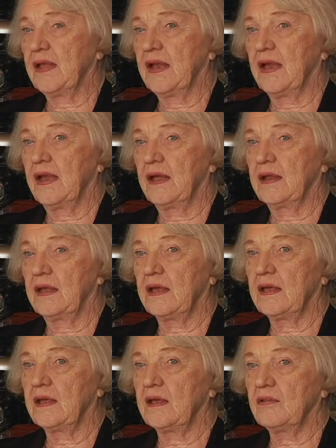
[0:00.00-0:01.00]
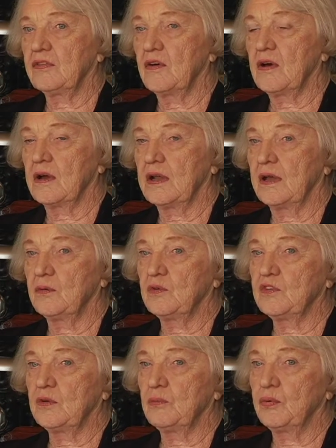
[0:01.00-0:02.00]
and he thought it
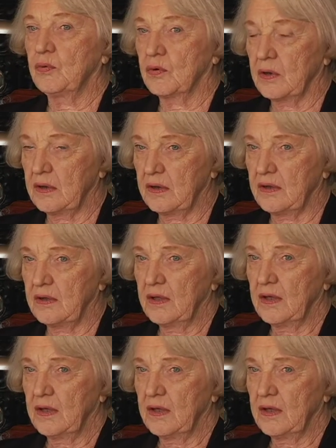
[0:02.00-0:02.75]
was important